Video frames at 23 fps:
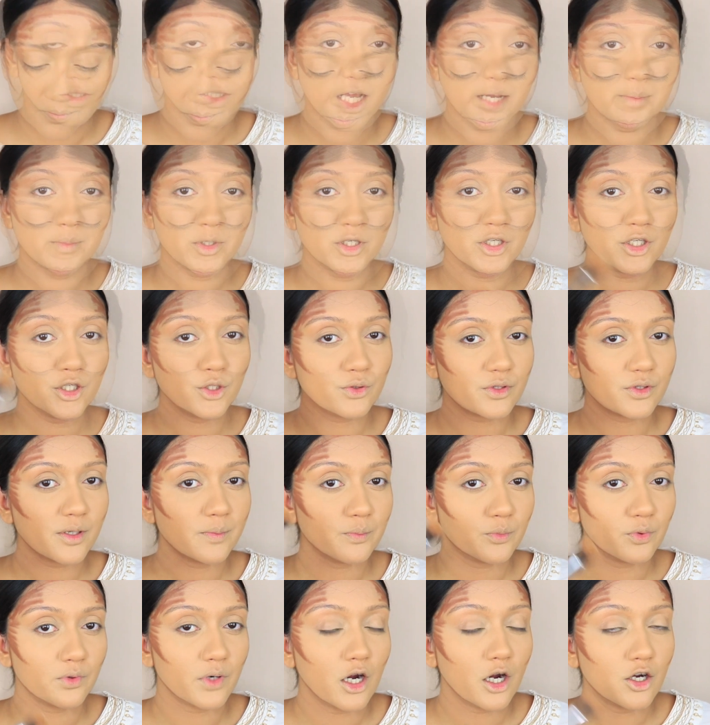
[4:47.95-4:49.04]
Now I'm going to use a
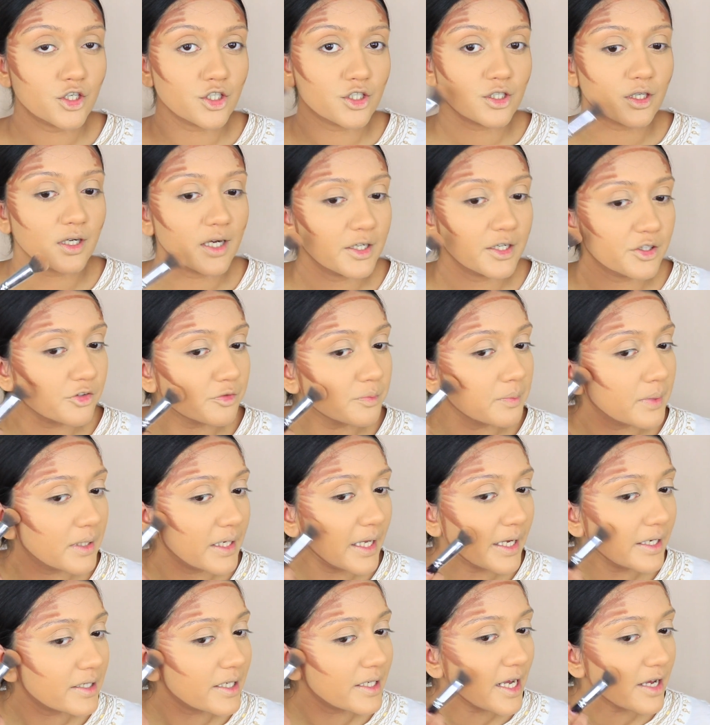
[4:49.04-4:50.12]
brush to kind of
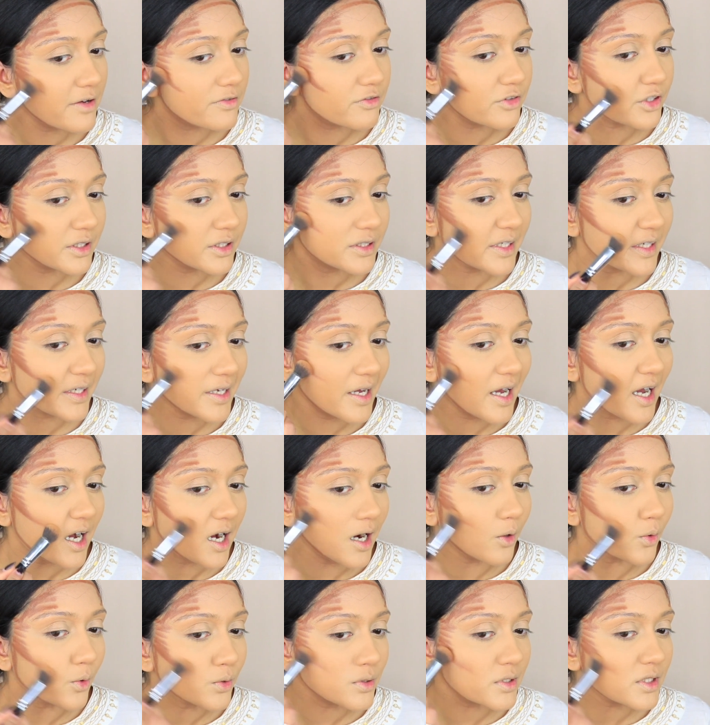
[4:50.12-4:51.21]
blend everything
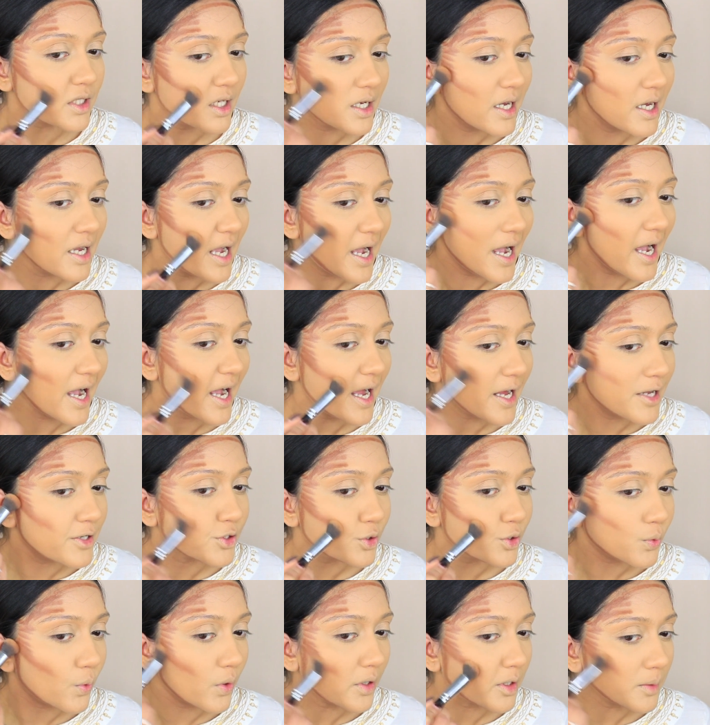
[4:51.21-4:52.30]
out, and
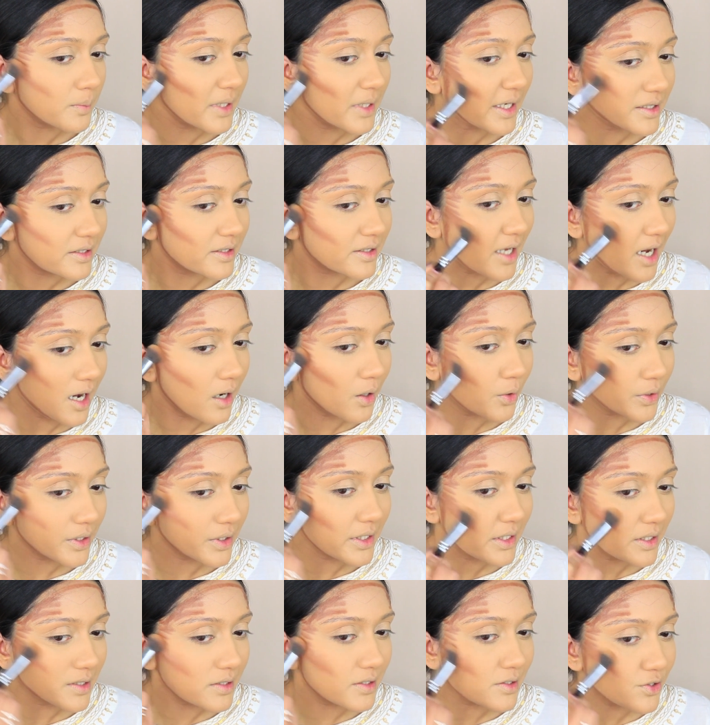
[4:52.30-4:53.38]
you want to blend it out
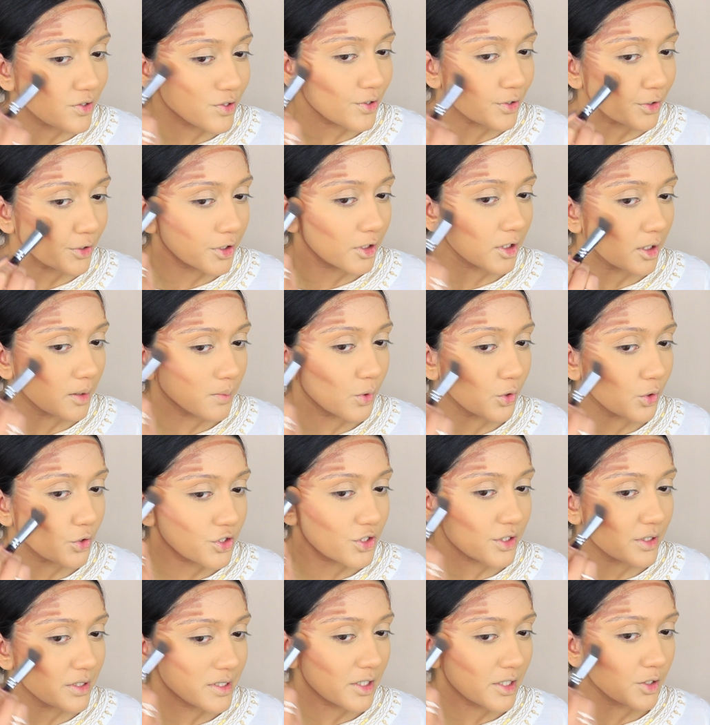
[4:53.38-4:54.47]
in circular
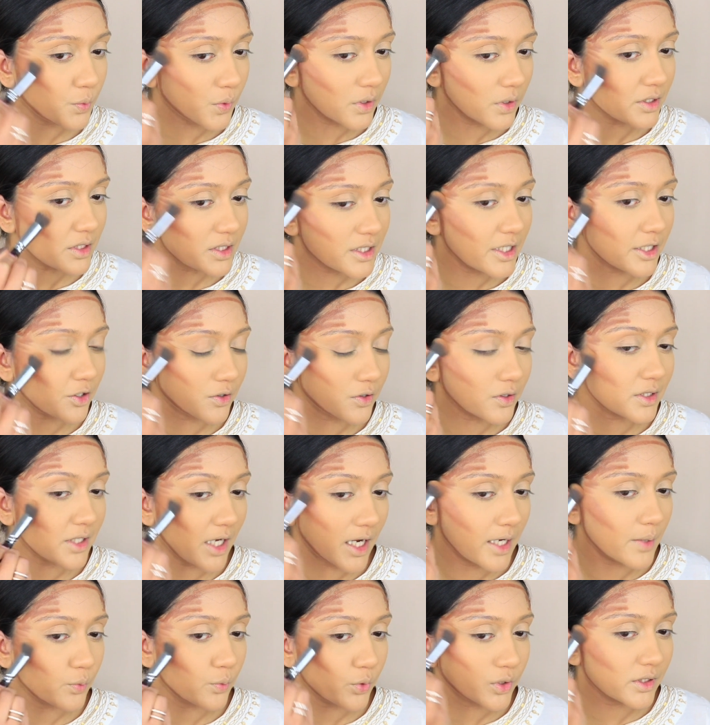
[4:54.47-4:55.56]
motions and you want to take your
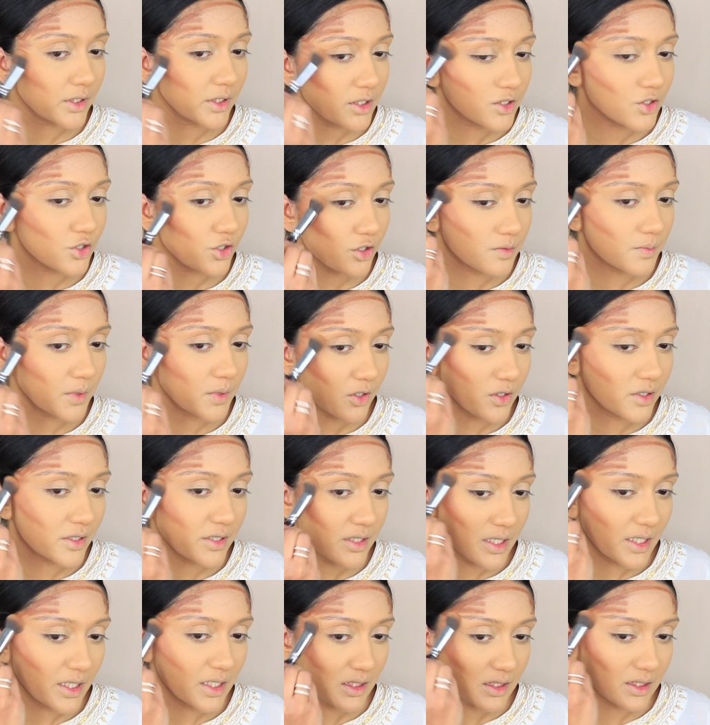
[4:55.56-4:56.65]
time with it just
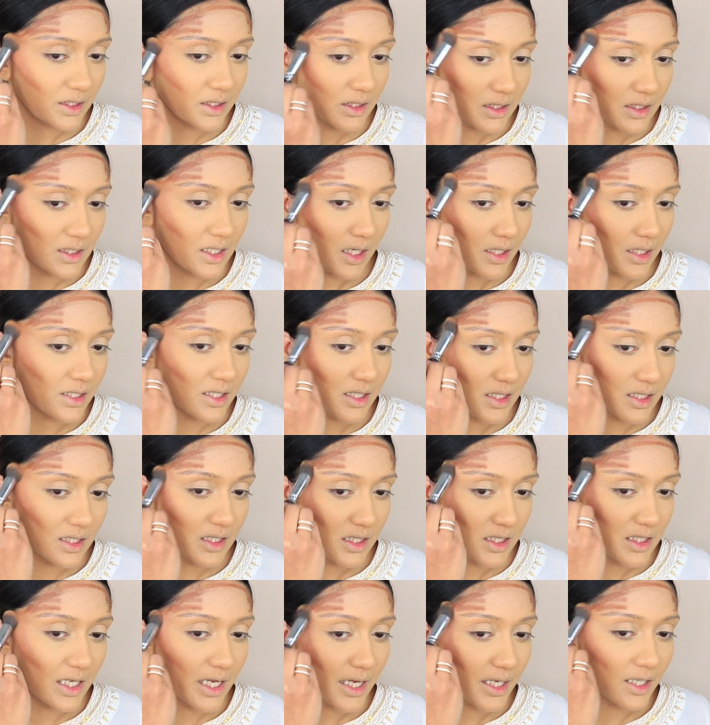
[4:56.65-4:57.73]
because it does
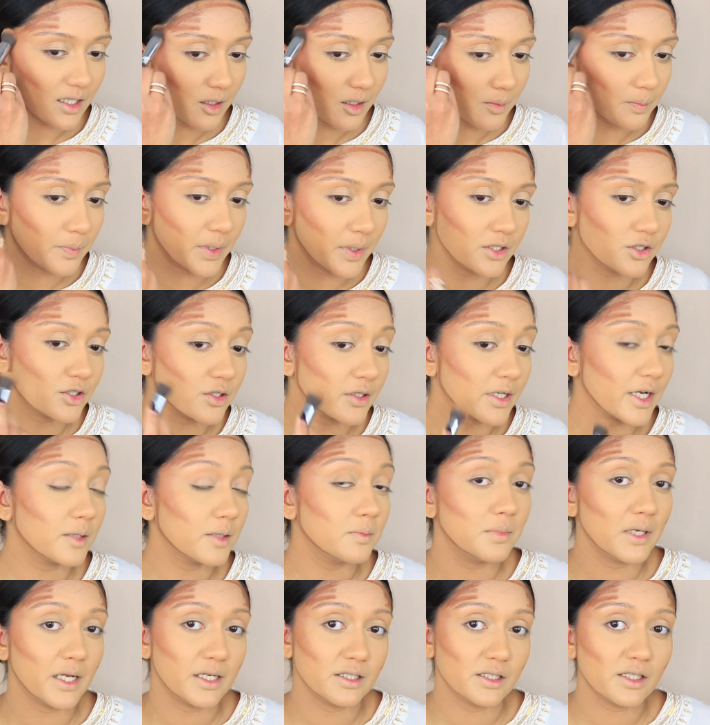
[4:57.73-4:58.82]
take a bit to
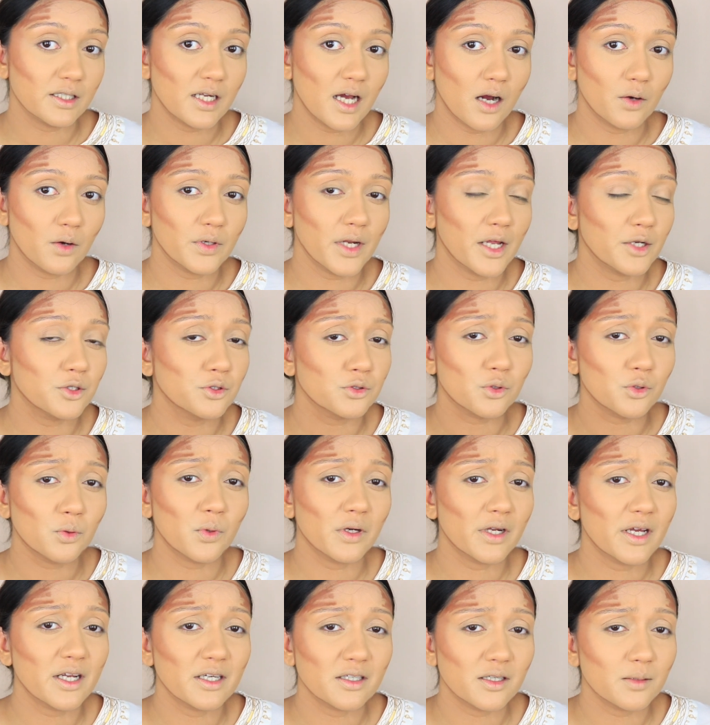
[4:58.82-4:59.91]
get blended out and you don't
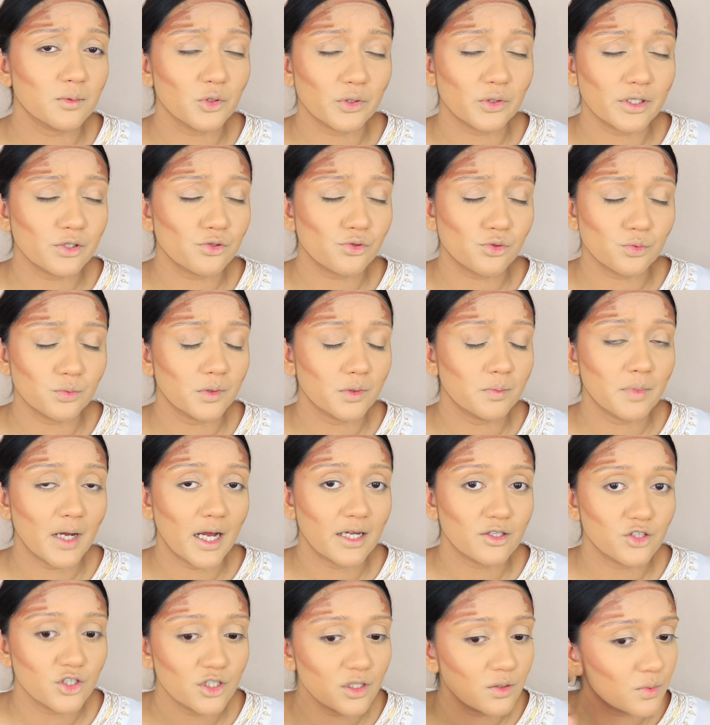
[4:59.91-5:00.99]
want to end up looking super
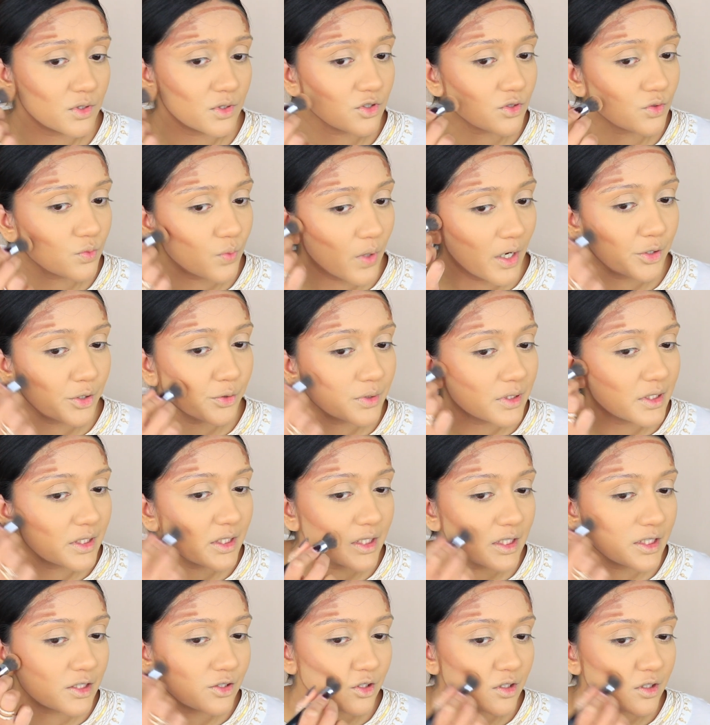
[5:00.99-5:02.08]
patchy, which is why you
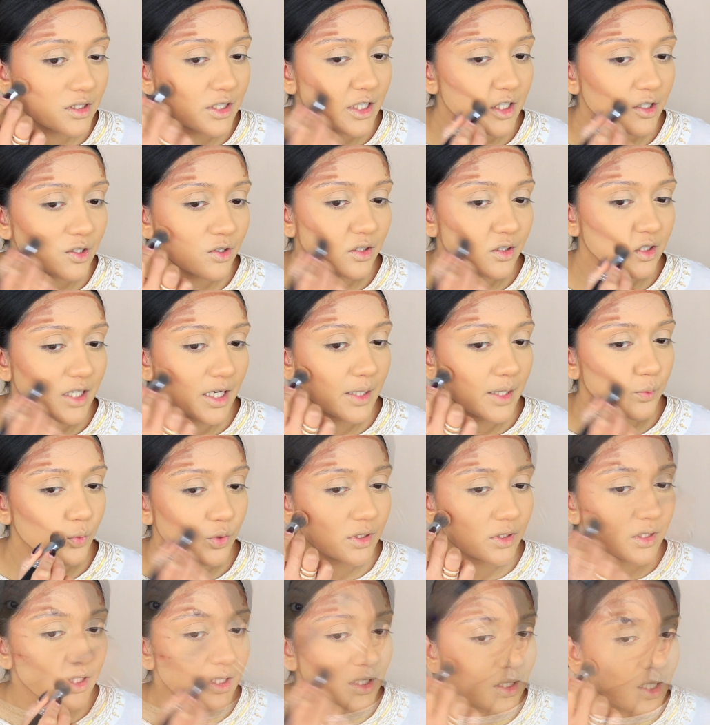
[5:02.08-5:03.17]
need to take your time
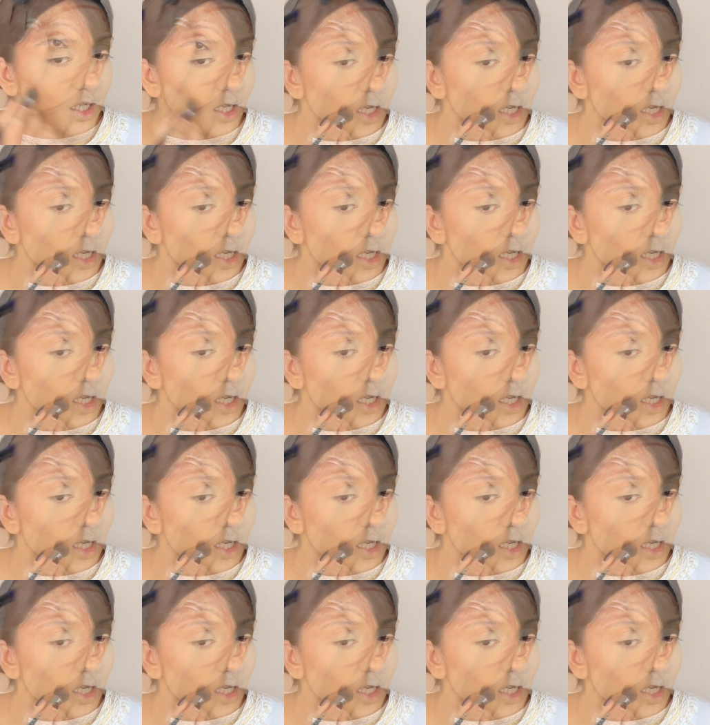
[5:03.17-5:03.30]
with it.